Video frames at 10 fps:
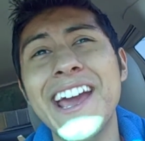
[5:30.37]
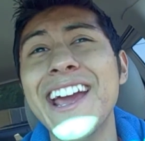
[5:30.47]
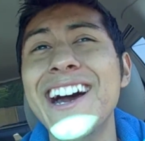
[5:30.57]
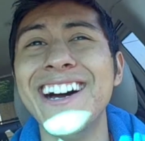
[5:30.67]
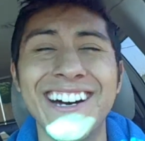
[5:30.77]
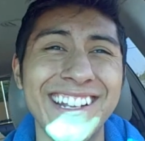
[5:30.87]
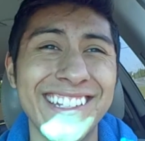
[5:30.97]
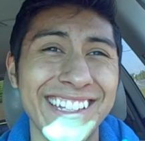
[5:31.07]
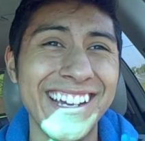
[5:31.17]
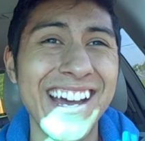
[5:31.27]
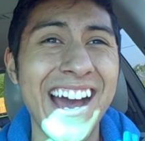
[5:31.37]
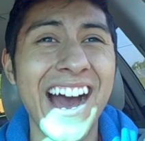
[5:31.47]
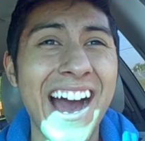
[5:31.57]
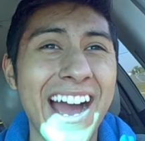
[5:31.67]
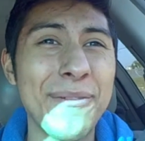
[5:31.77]
and
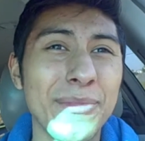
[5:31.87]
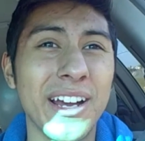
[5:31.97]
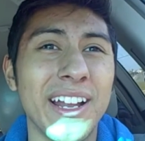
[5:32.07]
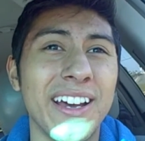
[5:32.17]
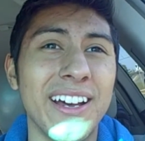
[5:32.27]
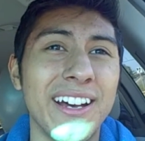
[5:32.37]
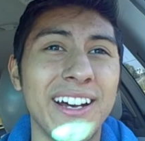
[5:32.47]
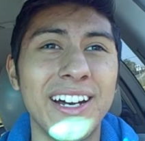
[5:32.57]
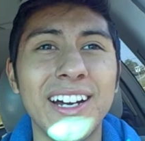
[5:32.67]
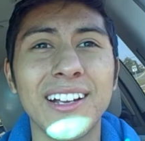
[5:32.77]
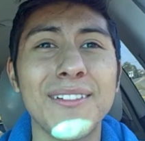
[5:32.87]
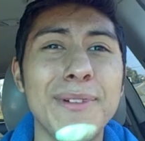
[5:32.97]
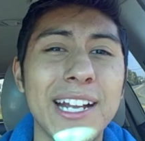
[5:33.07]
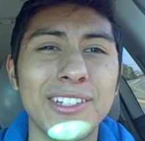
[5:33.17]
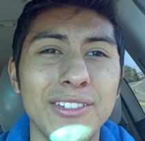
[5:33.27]
I'm gonna
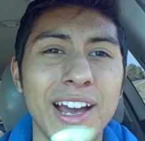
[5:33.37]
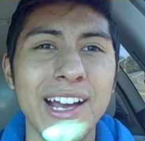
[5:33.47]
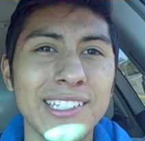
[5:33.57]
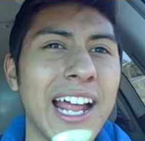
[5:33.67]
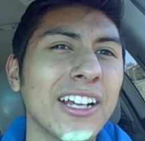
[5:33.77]
come back to you guys.